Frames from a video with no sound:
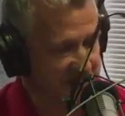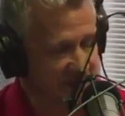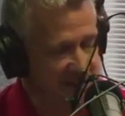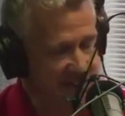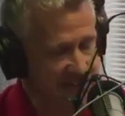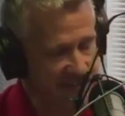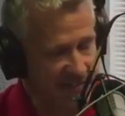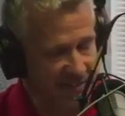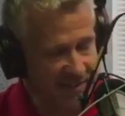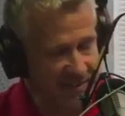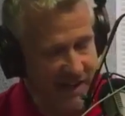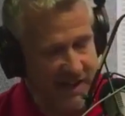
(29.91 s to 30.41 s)

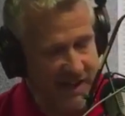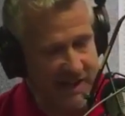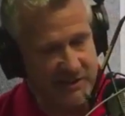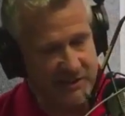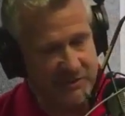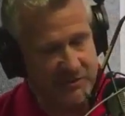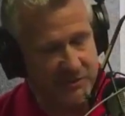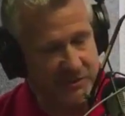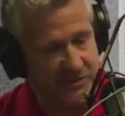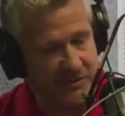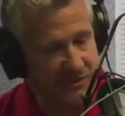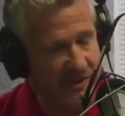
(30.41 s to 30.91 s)
the, the,
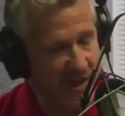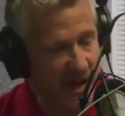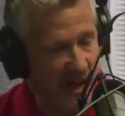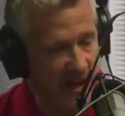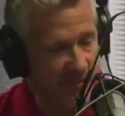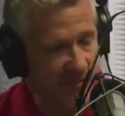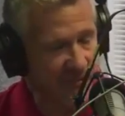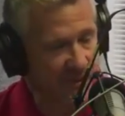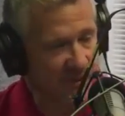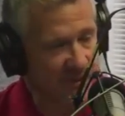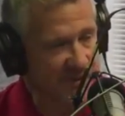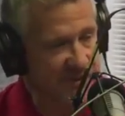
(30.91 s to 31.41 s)
actual
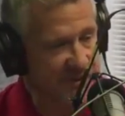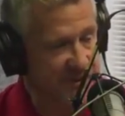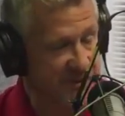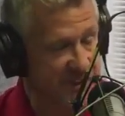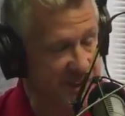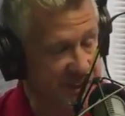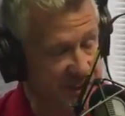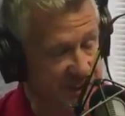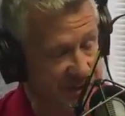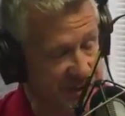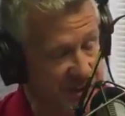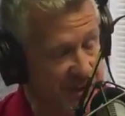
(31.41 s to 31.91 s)
conference. So
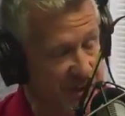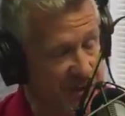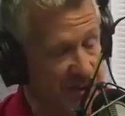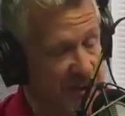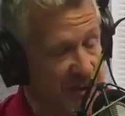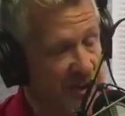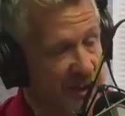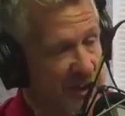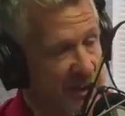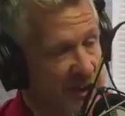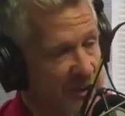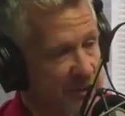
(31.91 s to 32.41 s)
this
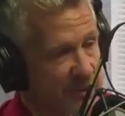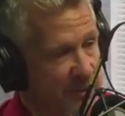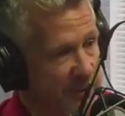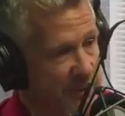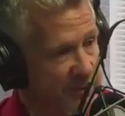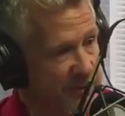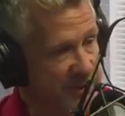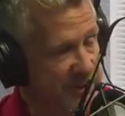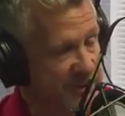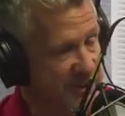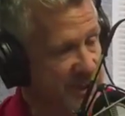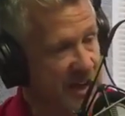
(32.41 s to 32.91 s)
year
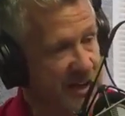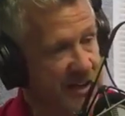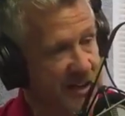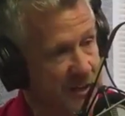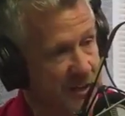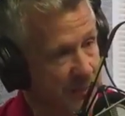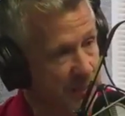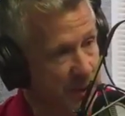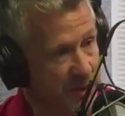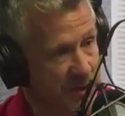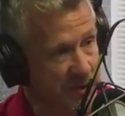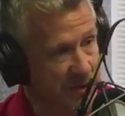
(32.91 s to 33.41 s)
we've
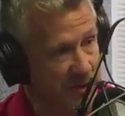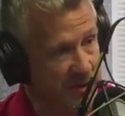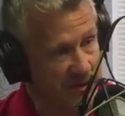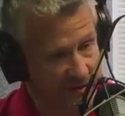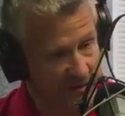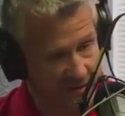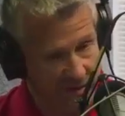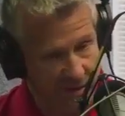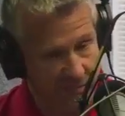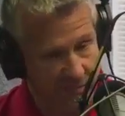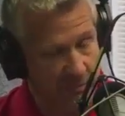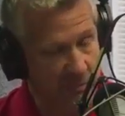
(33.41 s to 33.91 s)
decided to put
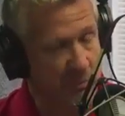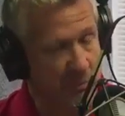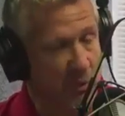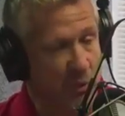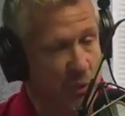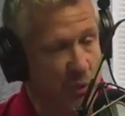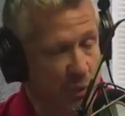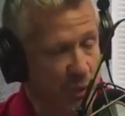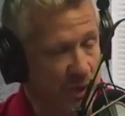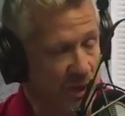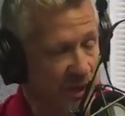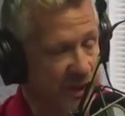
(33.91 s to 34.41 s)
a, a
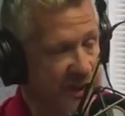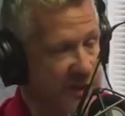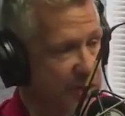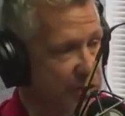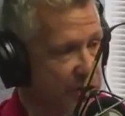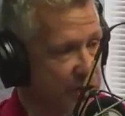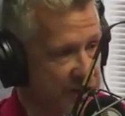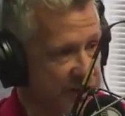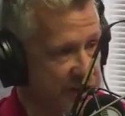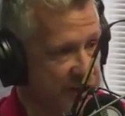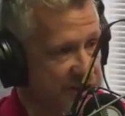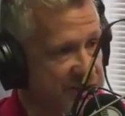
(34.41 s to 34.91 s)
really
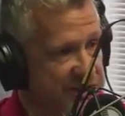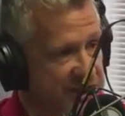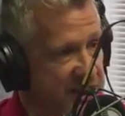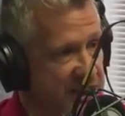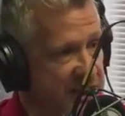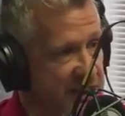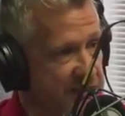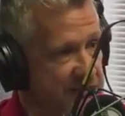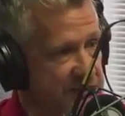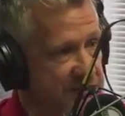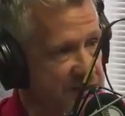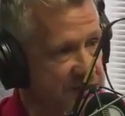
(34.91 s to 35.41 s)
good
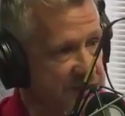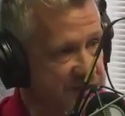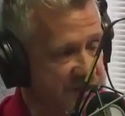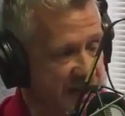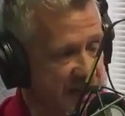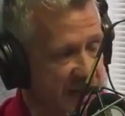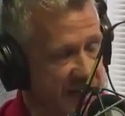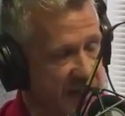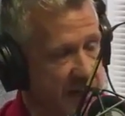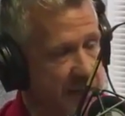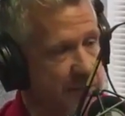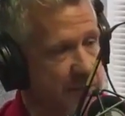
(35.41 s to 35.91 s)
incentive to
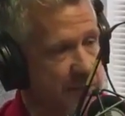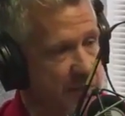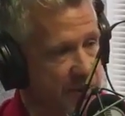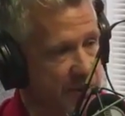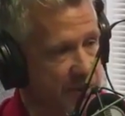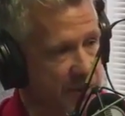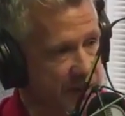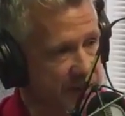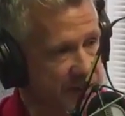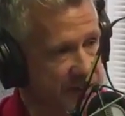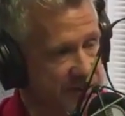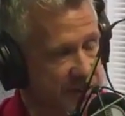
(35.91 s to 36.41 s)
sign up
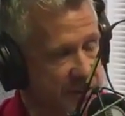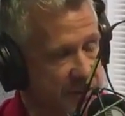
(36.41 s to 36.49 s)
early.